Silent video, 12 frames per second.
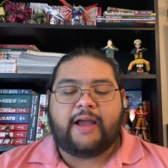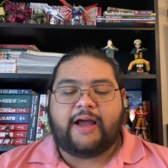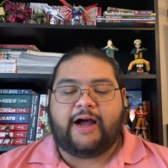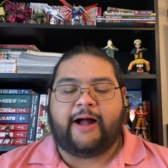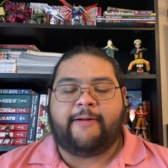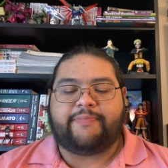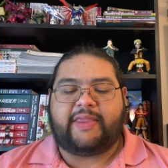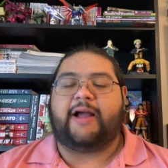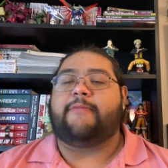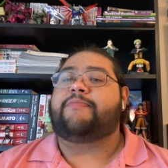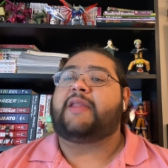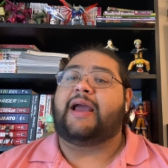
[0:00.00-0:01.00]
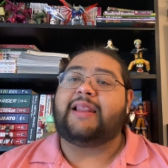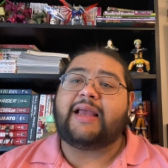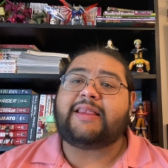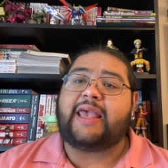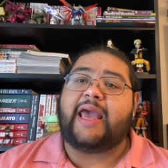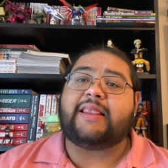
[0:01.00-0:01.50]
um, yeah, I
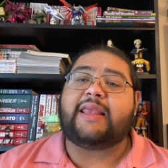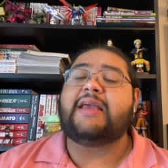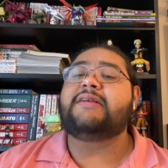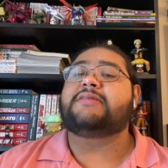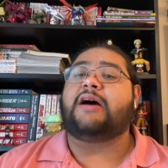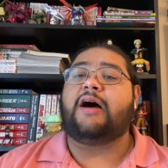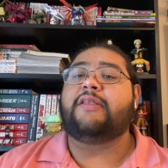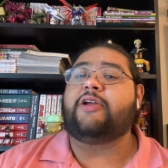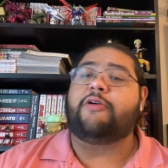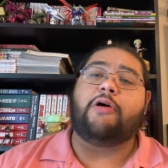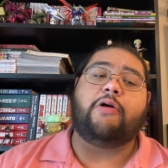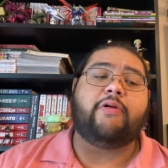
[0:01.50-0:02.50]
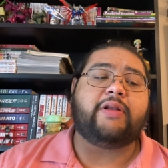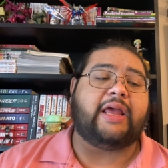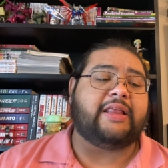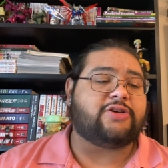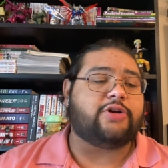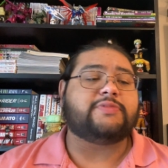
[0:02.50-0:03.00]
like the endings on their own
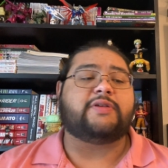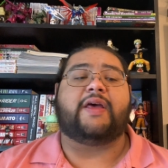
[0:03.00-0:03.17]
in terms of